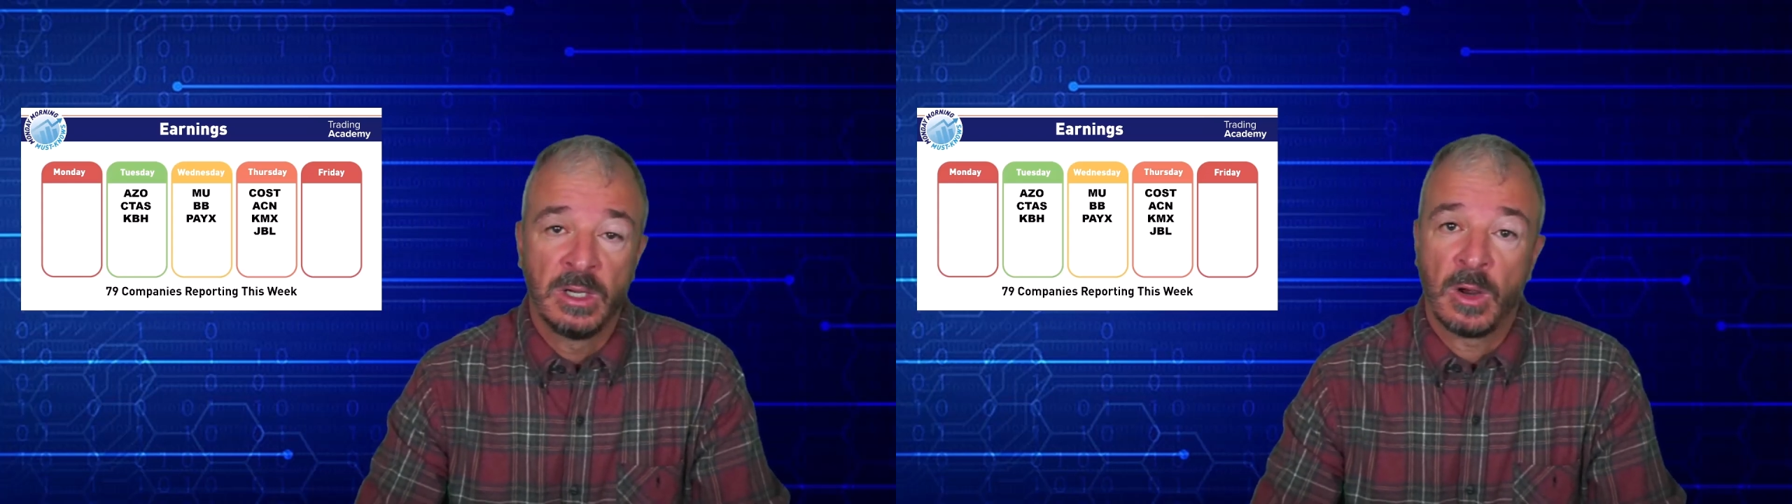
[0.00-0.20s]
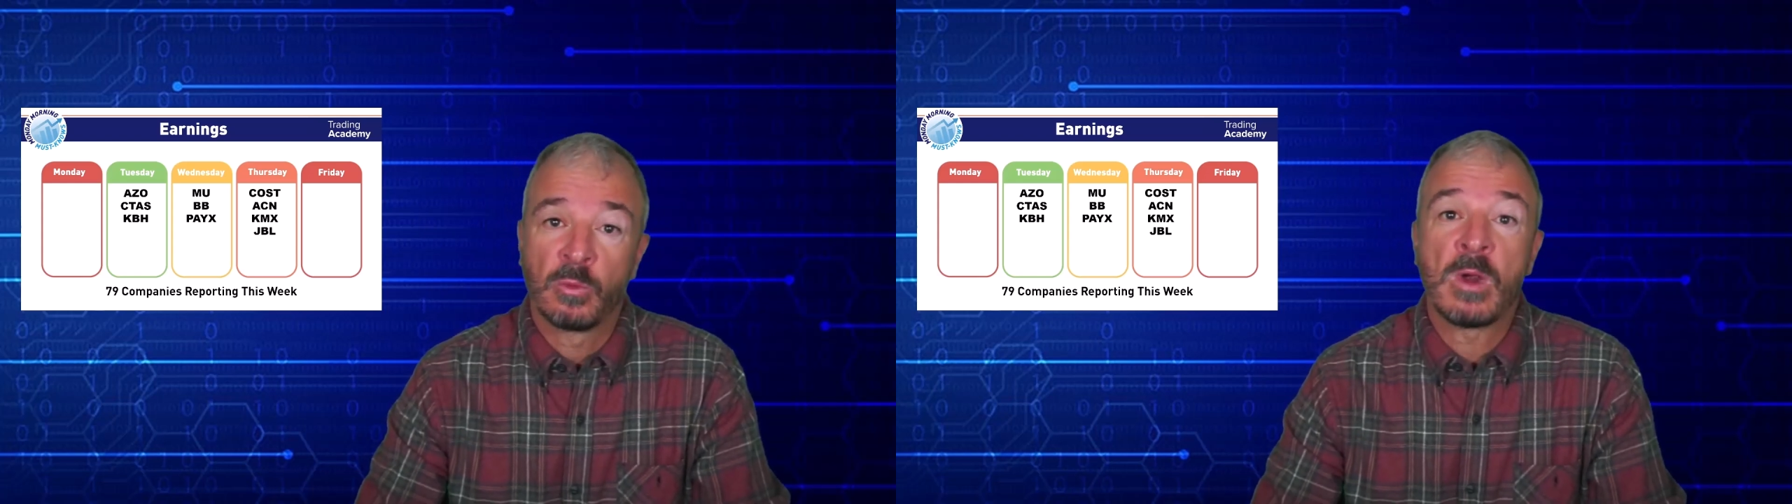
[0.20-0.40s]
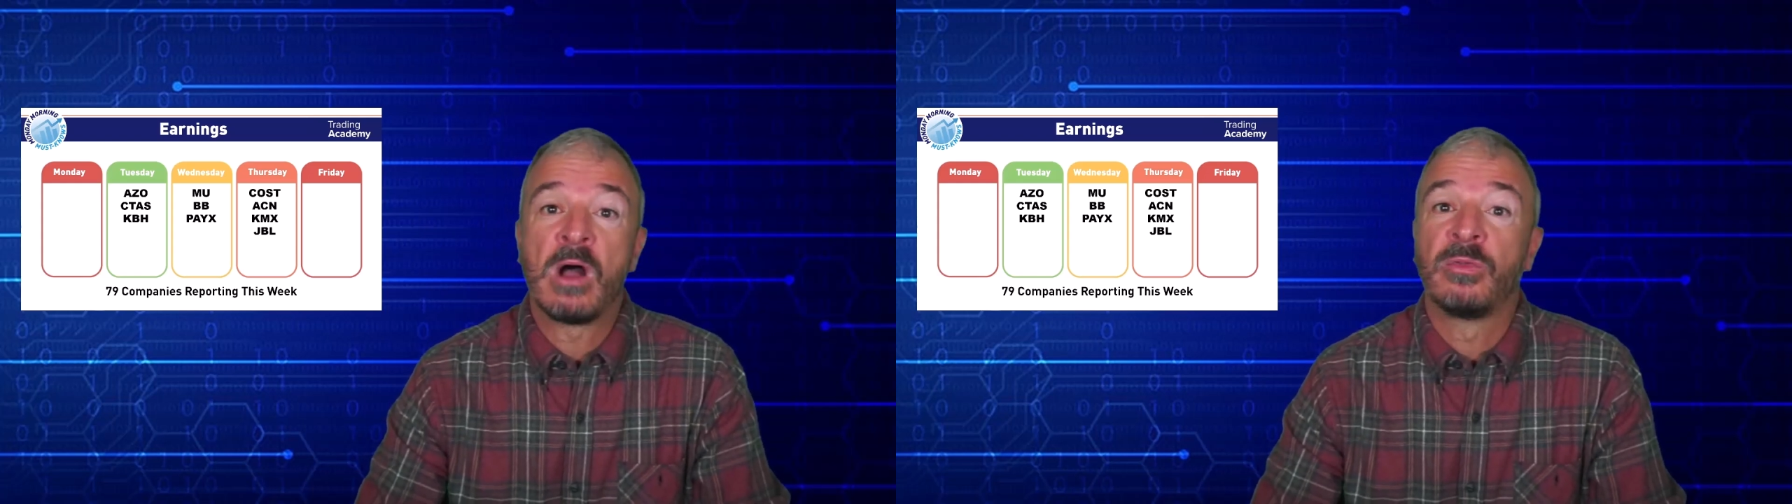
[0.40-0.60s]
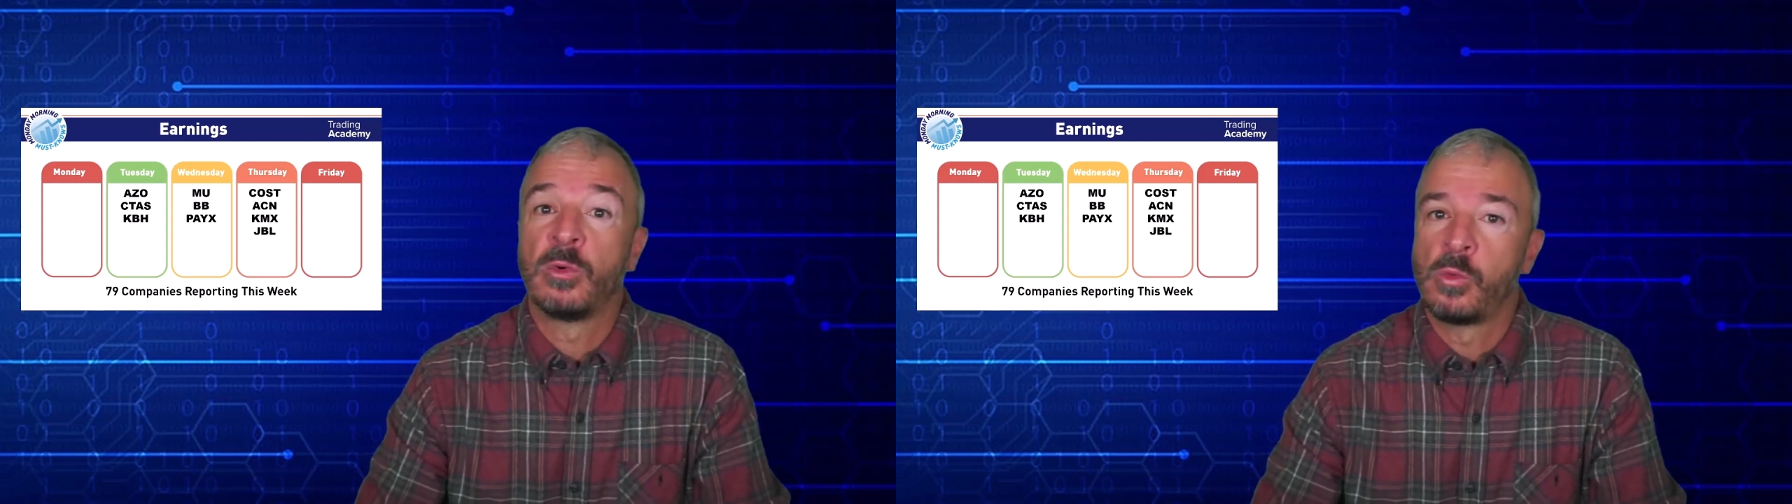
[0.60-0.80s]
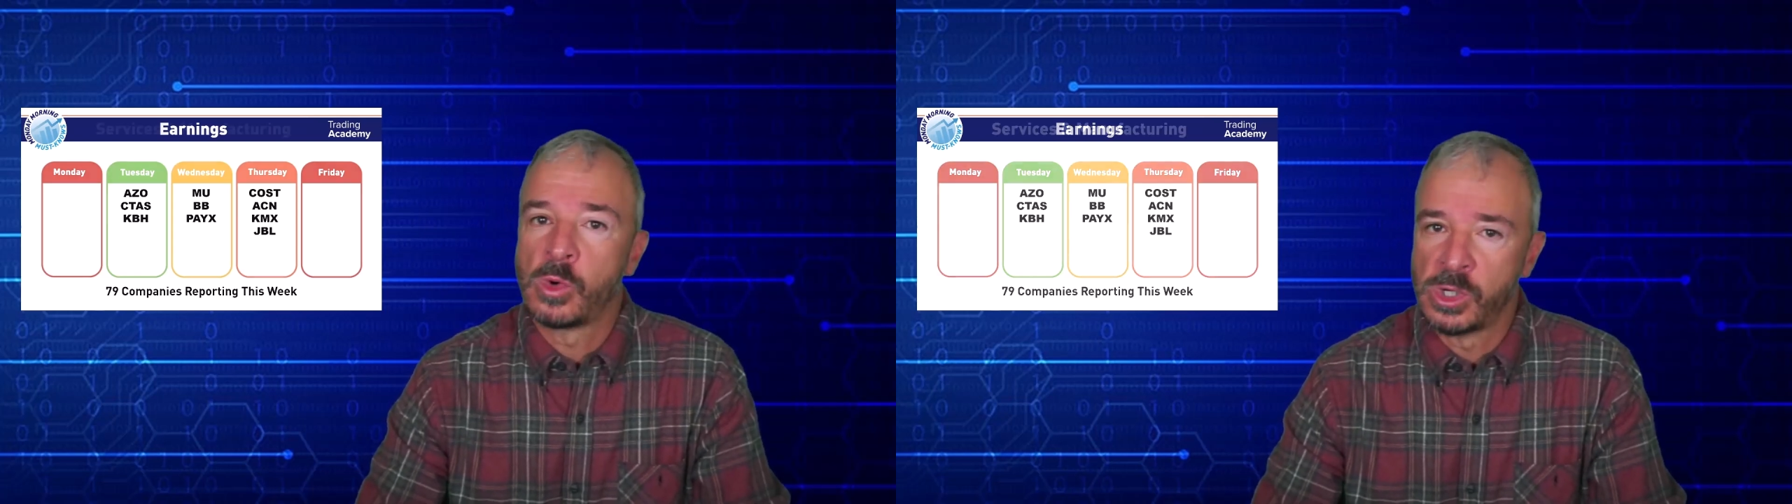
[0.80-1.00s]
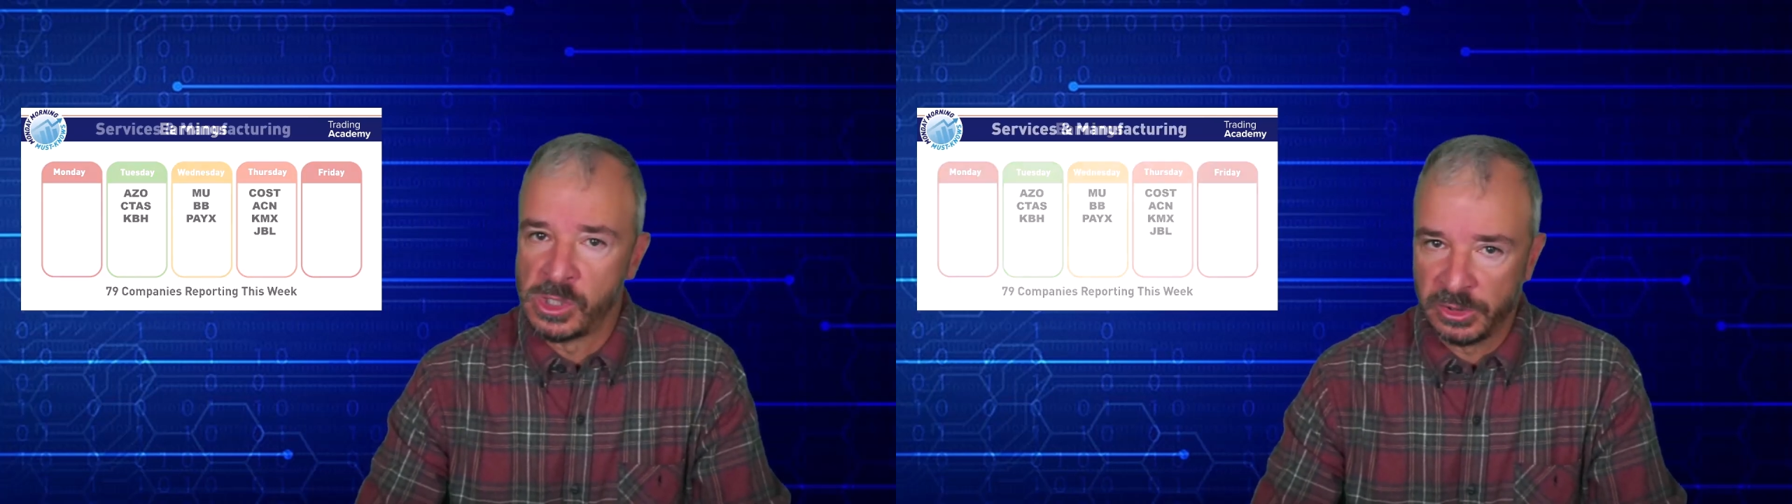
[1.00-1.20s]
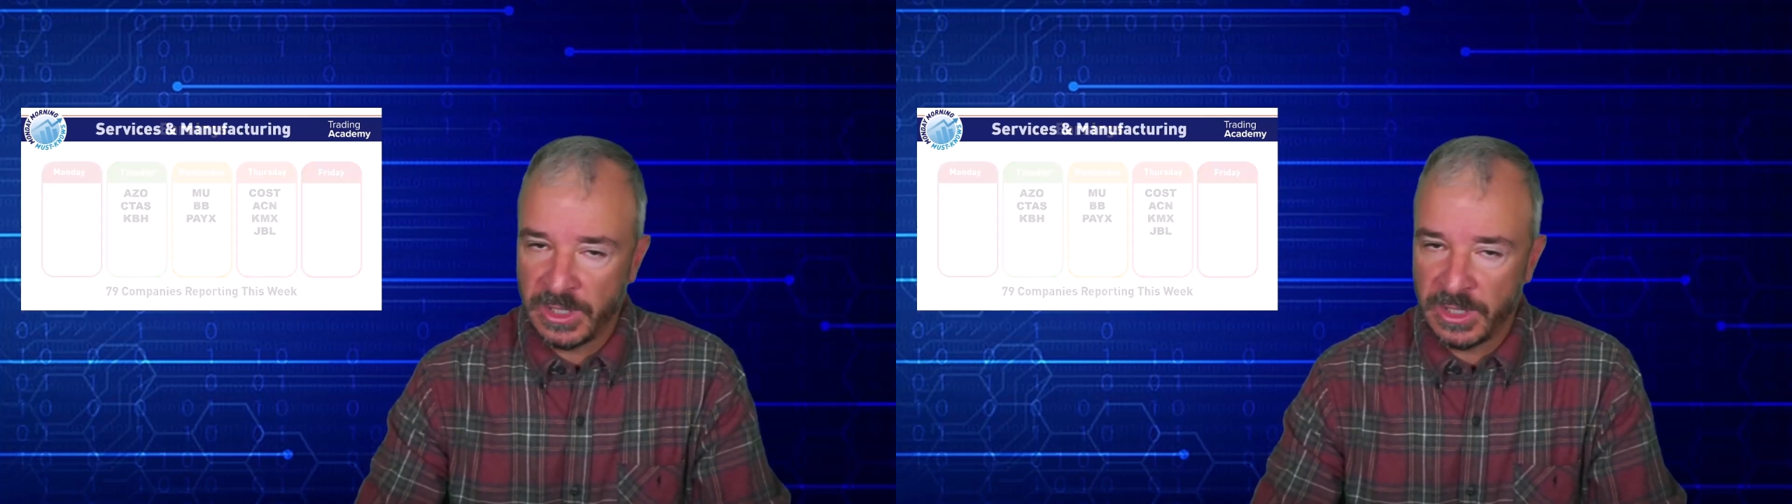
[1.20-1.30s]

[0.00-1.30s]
around the world,